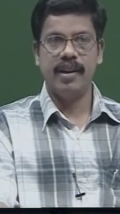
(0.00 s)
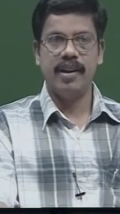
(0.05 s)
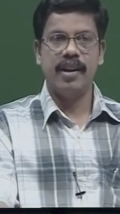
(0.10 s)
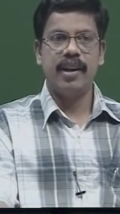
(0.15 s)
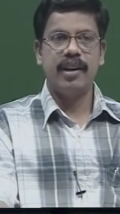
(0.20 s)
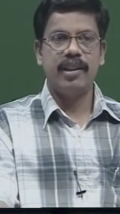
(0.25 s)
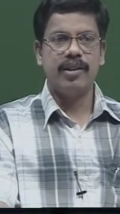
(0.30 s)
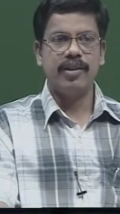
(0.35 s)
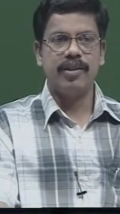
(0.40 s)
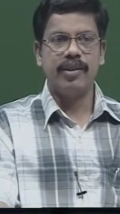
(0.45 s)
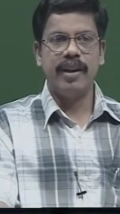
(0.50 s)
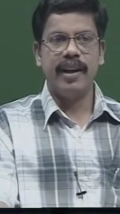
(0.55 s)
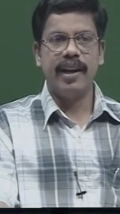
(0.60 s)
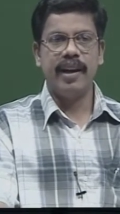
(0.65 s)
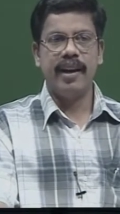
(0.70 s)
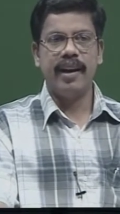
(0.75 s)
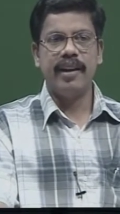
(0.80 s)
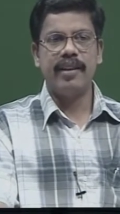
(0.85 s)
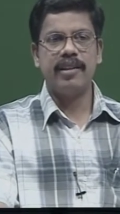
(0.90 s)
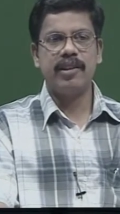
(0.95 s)
So
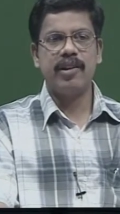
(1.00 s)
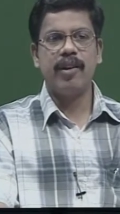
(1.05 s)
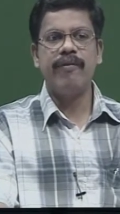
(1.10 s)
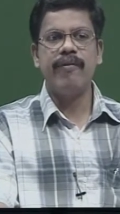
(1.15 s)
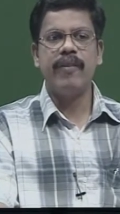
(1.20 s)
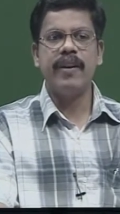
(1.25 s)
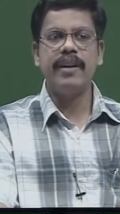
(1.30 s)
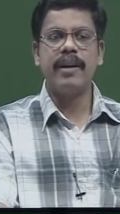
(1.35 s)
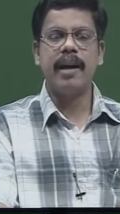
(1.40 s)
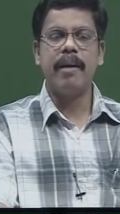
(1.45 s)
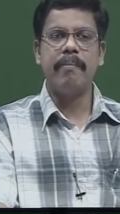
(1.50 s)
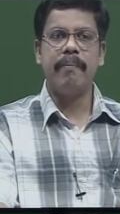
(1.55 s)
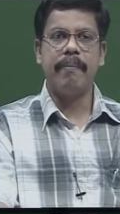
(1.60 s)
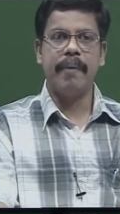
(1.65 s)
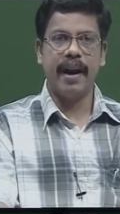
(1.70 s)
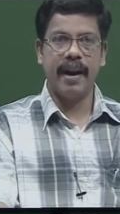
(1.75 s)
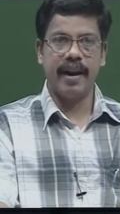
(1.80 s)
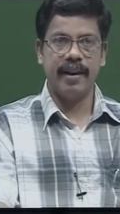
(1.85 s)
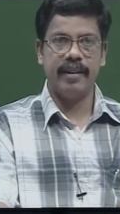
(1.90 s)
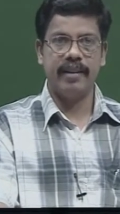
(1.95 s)
it is often
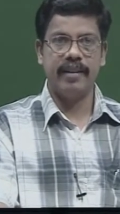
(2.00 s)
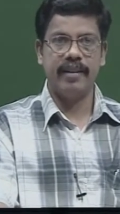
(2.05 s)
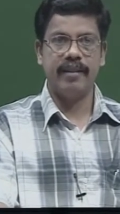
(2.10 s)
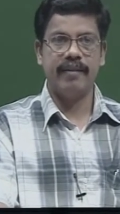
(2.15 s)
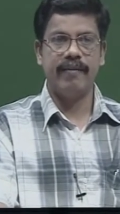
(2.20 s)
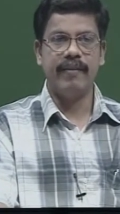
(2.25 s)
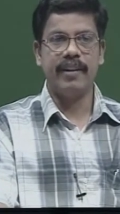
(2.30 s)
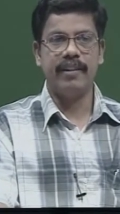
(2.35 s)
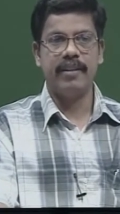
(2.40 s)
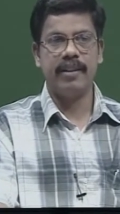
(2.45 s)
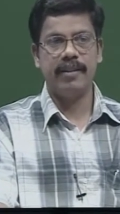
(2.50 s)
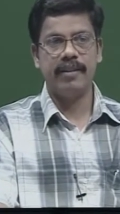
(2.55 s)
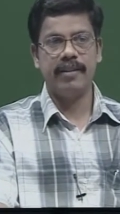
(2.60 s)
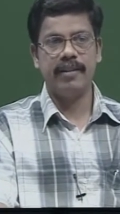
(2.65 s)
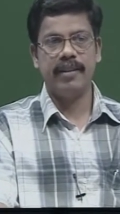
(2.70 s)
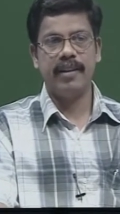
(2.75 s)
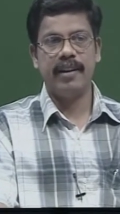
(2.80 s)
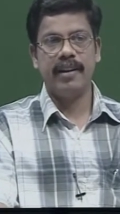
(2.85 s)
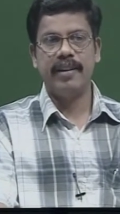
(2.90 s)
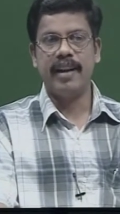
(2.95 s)
compared with
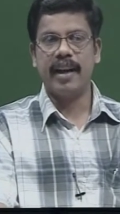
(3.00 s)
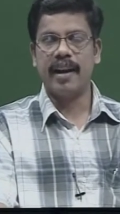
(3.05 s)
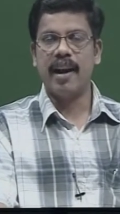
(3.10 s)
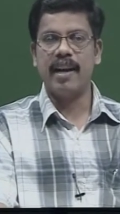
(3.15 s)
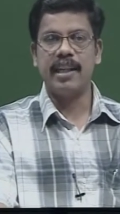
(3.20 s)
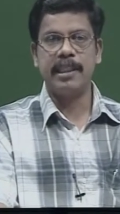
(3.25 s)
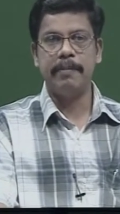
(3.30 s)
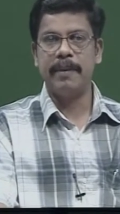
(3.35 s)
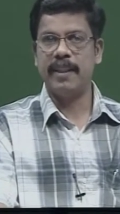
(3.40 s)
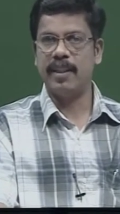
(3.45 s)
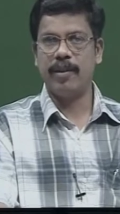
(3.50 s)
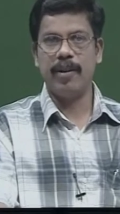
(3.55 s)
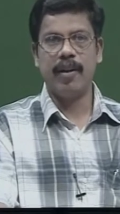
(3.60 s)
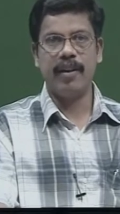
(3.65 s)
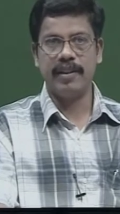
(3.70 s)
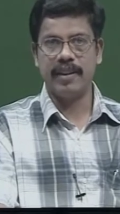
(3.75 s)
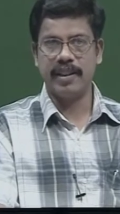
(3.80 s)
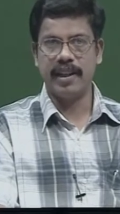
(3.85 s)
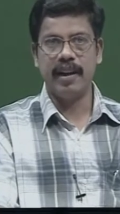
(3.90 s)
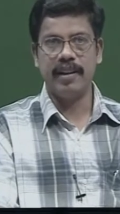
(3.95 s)
Descartes'
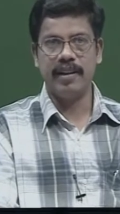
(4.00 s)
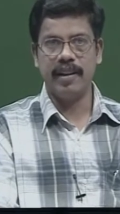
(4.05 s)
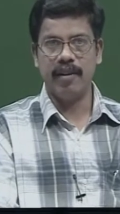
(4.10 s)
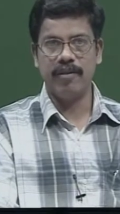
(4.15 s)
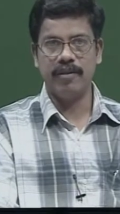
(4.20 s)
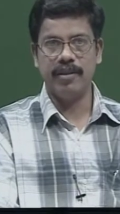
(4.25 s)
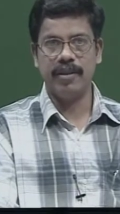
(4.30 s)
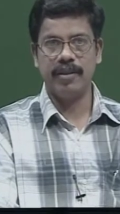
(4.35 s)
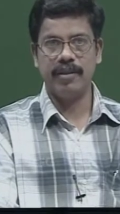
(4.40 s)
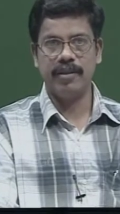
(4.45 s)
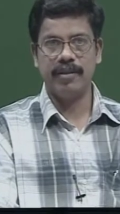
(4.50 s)
methodological doubt.